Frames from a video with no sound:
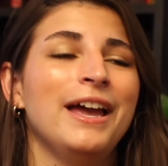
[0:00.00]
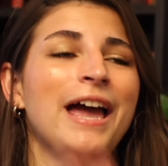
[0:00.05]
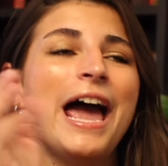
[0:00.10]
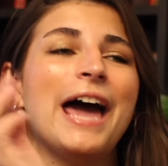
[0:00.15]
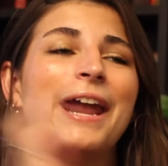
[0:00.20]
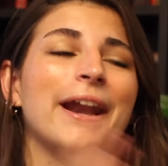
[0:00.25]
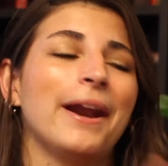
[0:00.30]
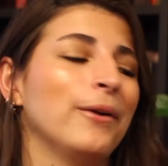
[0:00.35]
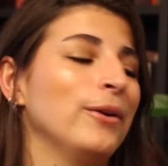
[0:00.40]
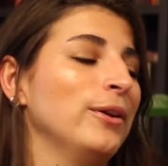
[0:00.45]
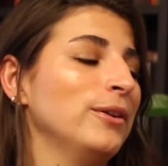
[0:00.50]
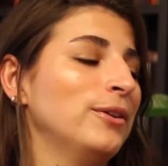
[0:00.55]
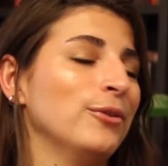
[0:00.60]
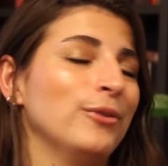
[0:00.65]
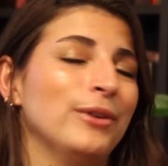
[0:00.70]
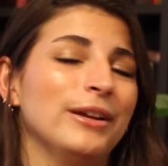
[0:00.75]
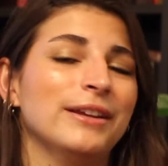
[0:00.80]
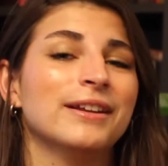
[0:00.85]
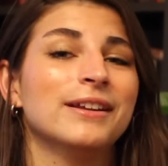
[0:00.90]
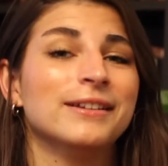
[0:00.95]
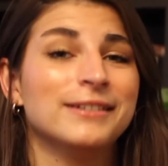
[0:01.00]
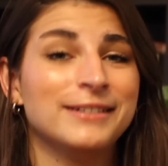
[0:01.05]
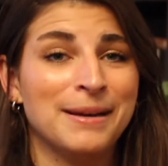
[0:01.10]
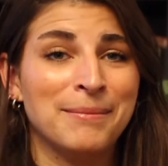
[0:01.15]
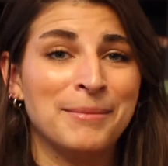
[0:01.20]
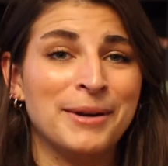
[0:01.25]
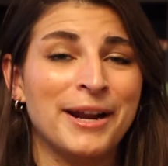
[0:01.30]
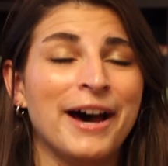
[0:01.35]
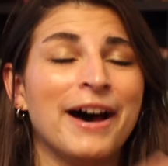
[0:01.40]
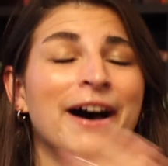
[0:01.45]
and I need to read
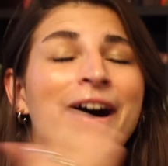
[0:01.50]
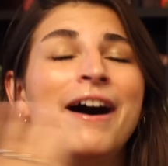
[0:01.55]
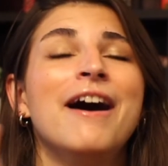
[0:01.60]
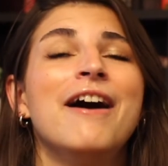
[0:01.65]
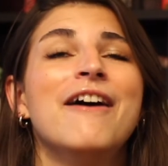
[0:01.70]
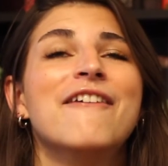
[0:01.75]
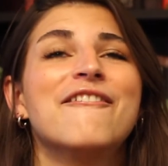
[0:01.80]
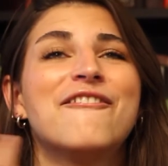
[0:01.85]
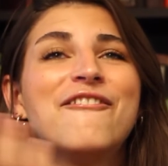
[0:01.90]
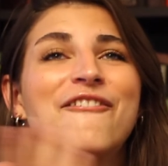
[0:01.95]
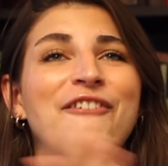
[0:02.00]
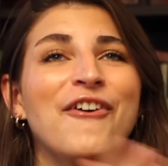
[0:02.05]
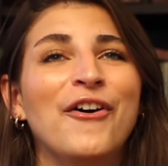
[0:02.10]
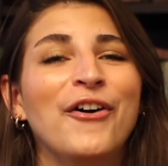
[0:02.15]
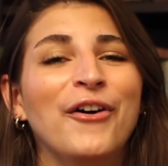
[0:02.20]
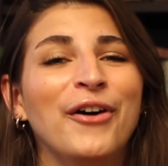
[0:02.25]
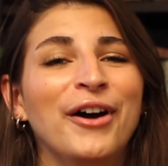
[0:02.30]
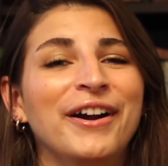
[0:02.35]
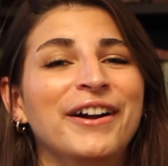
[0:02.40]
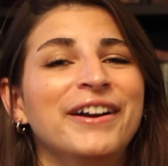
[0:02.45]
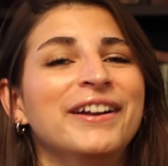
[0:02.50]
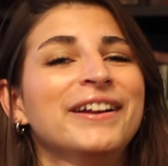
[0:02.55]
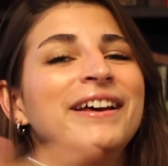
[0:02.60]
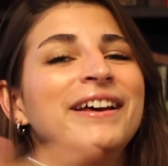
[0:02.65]
Gemina for